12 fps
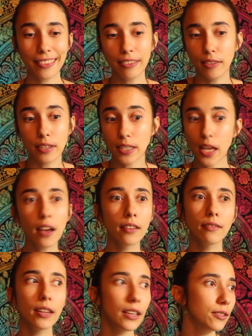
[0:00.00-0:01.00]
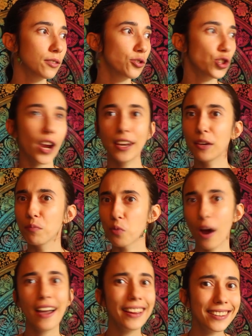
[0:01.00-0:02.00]
the sun is shining
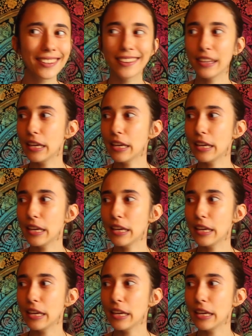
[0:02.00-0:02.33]
bright,